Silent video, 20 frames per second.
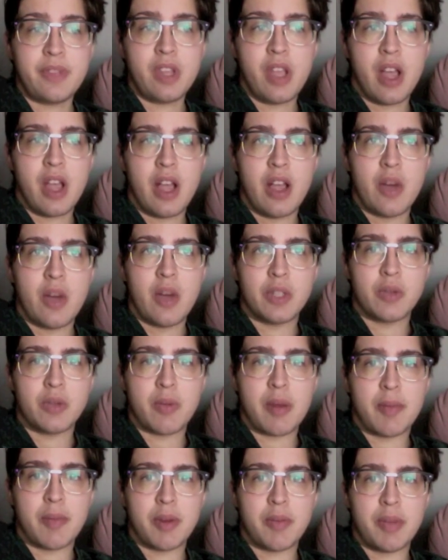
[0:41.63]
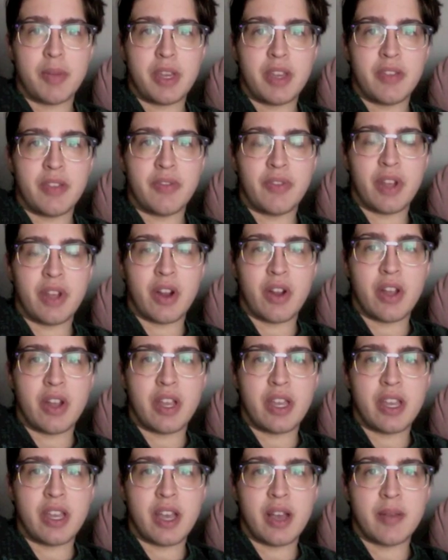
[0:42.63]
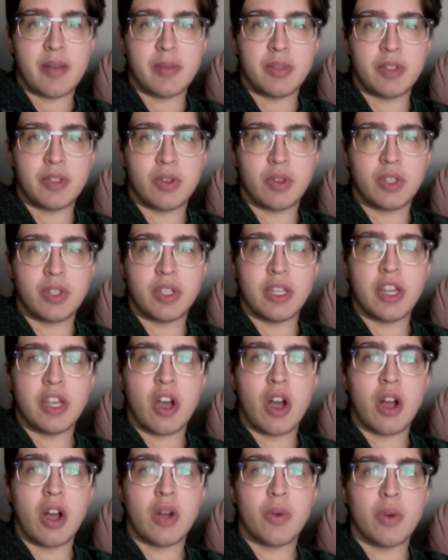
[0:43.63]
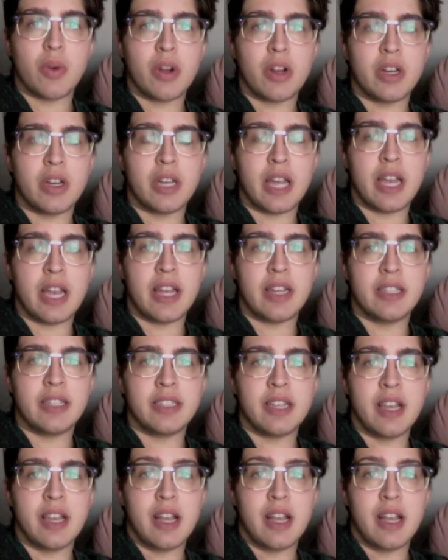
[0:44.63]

I always remember being very socially awkward and